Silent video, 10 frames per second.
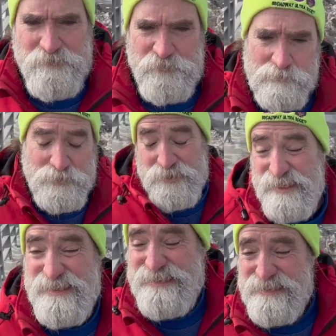first
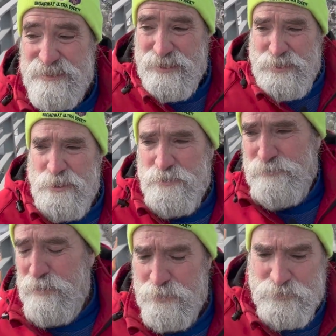
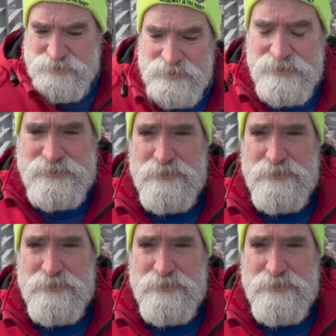roads in